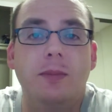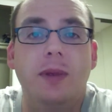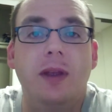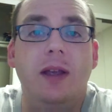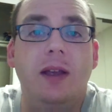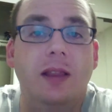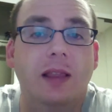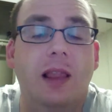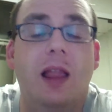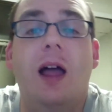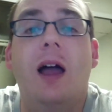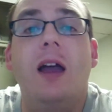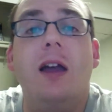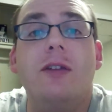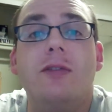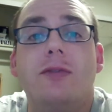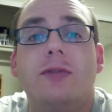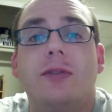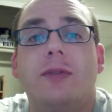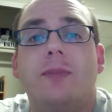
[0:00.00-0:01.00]
me in
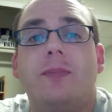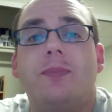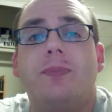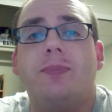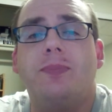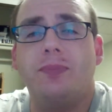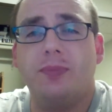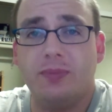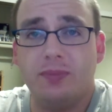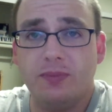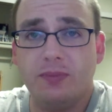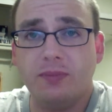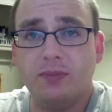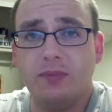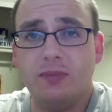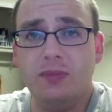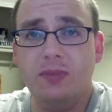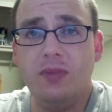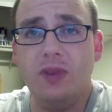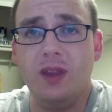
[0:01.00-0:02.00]
life,
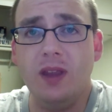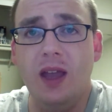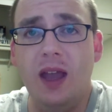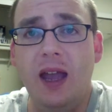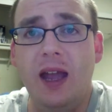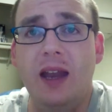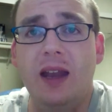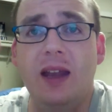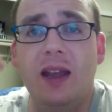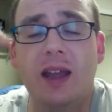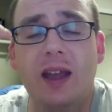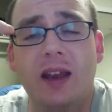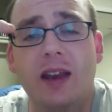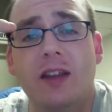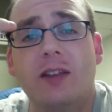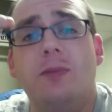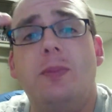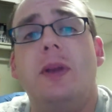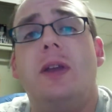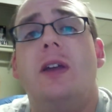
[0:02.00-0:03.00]
and and
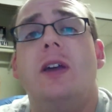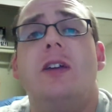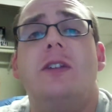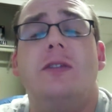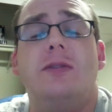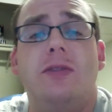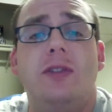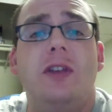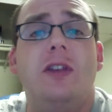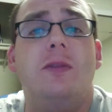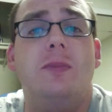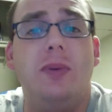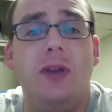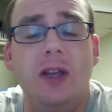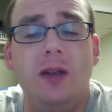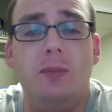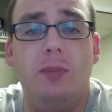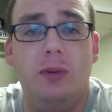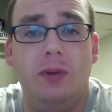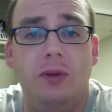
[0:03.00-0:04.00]
it's because of these
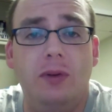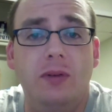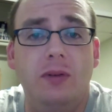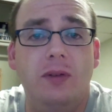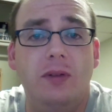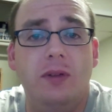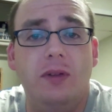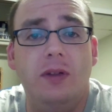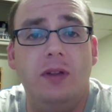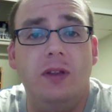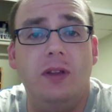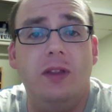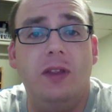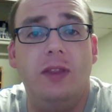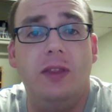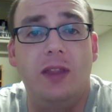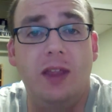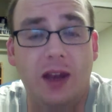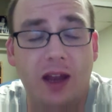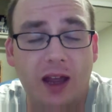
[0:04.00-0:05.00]
people
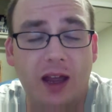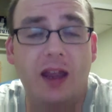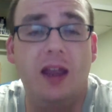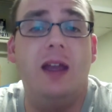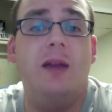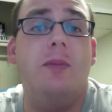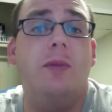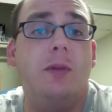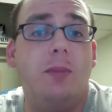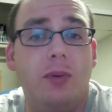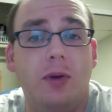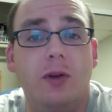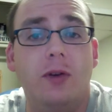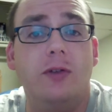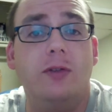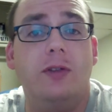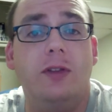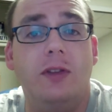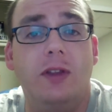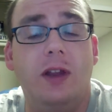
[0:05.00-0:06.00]
that I am the
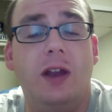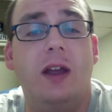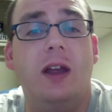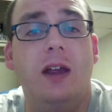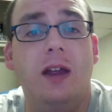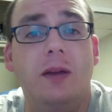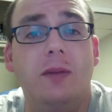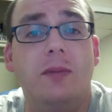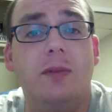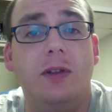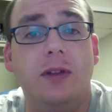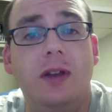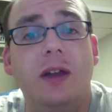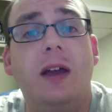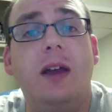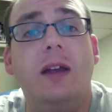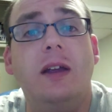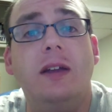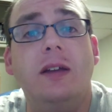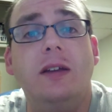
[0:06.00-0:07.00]
person that I am
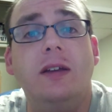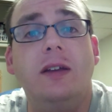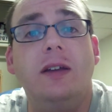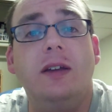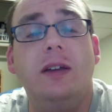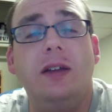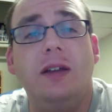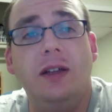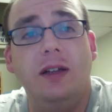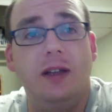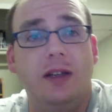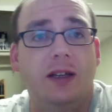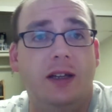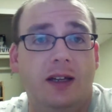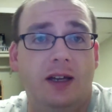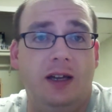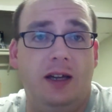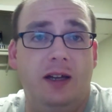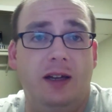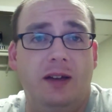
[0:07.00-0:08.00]
today.
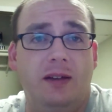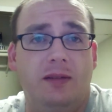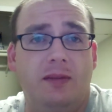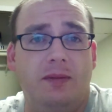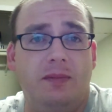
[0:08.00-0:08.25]
Uh,